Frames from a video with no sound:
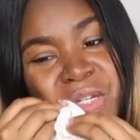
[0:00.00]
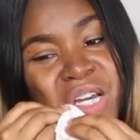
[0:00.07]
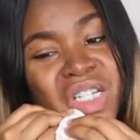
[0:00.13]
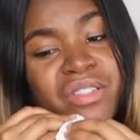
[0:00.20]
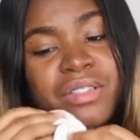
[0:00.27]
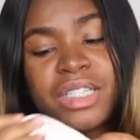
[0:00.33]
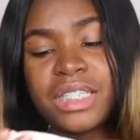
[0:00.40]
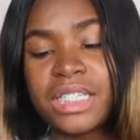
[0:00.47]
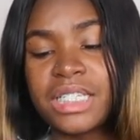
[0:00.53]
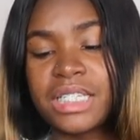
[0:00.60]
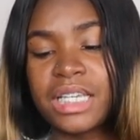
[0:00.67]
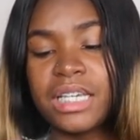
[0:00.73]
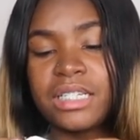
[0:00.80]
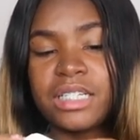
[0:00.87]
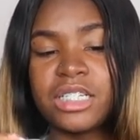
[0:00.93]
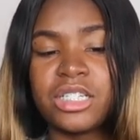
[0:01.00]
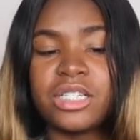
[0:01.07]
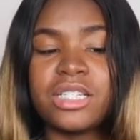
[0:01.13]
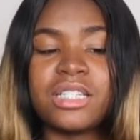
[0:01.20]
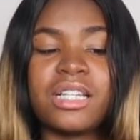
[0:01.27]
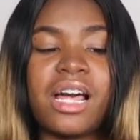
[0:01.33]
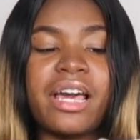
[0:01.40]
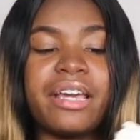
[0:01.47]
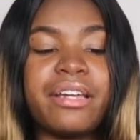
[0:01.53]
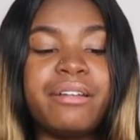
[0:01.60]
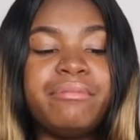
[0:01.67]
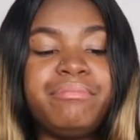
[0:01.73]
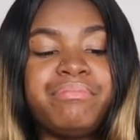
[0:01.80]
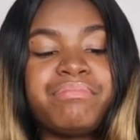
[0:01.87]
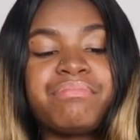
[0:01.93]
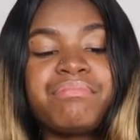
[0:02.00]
I do eat the skin. It's just like